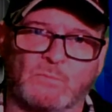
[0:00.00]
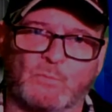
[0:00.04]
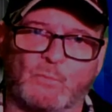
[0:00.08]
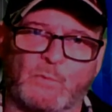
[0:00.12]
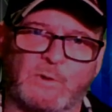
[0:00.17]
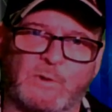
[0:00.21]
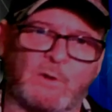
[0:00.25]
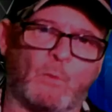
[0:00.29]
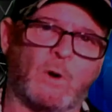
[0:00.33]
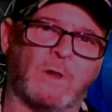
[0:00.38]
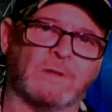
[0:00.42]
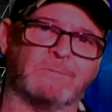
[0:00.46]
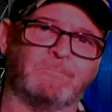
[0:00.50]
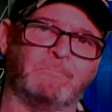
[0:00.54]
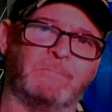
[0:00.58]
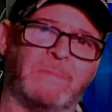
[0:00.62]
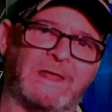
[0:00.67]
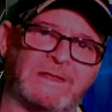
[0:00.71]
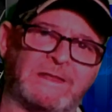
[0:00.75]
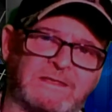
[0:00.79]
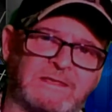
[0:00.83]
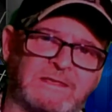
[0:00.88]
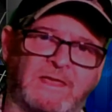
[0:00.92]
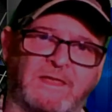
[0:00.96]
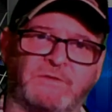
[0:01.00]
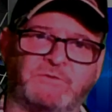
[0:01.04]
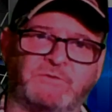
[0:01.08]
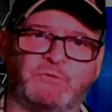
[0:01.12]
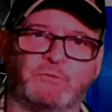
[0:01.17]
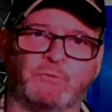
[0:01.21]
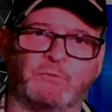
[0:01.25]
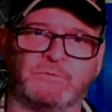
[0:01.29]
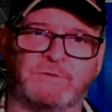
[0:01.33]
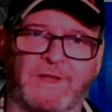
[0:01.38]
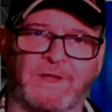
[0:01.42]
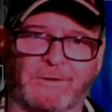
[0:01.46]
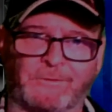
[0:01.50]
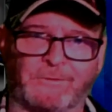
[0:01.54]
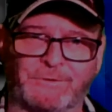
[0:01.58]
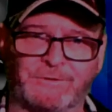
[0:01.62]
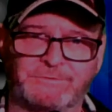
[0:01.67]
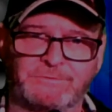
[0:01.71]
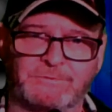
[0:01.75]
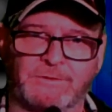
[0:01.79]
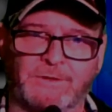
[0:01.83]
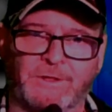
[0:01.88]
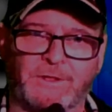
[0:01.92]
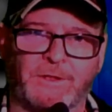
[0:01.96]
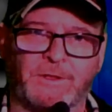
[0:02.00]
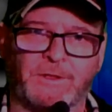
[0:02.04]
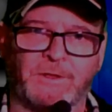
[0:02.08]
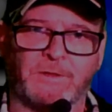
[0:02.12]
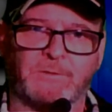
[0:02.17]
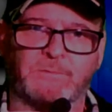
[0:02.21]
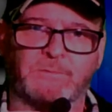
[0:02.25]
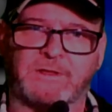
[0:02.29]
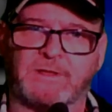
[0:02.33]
We don't want to medicate you, Darren,